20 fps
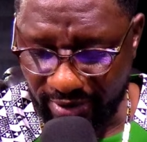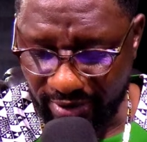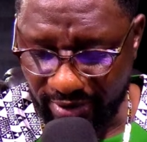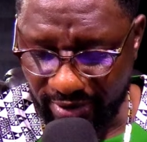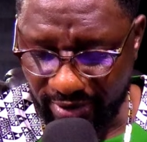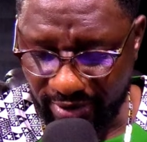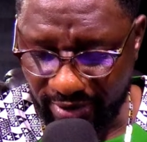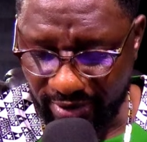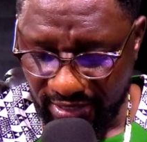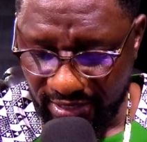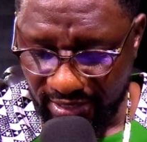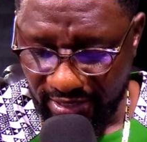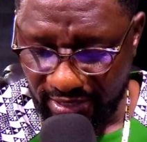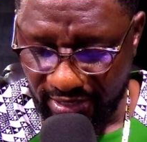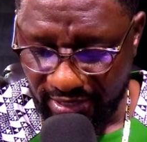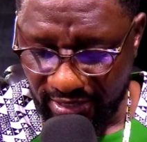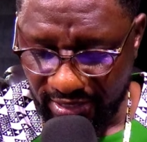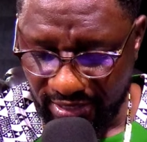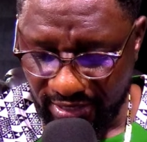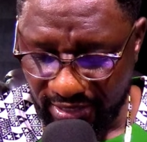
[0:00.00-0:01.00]
The more
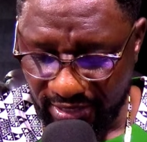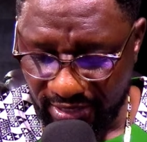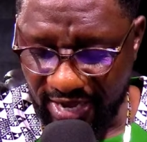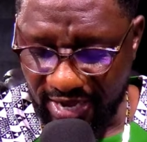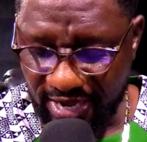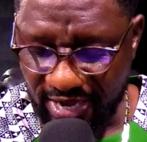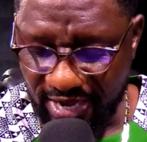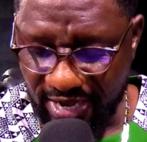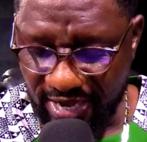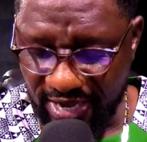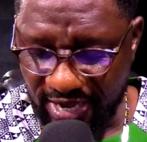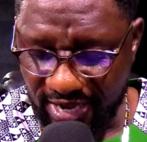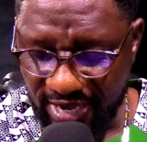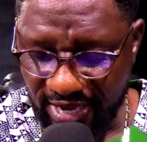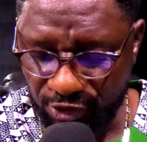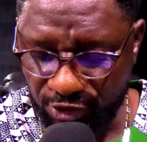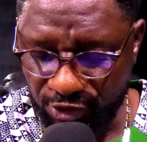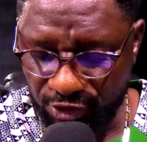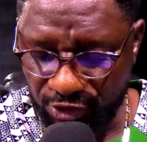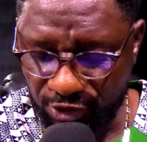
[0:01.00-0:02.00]
desired push that
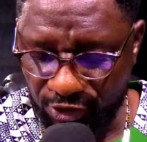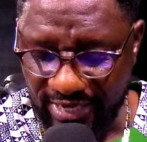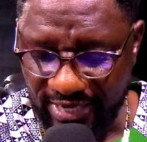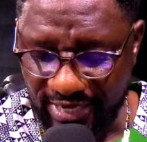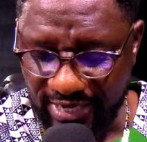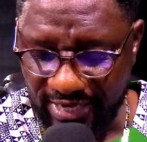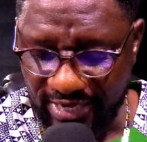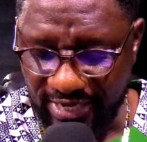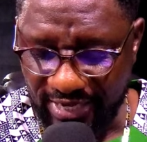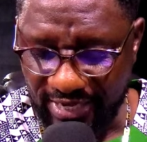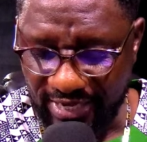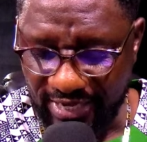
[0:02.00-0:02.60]
keeps me going.